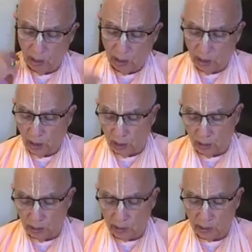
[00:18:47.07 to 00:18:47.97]

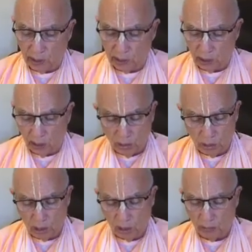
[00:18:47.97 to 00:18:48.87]
generates such an
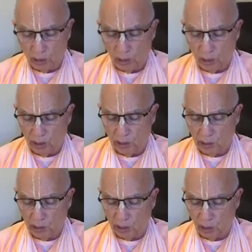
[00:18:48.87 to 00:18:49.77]
ocean of joy in the
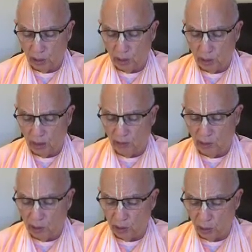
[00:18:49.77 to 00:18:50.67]
soul that even
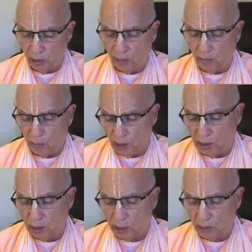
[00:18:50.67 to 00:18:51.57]
the joy of
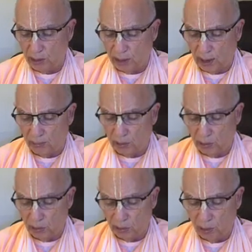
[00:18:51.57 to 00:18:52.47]
oneness with the
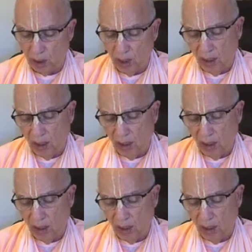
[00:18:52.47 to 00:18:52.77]
Absolute,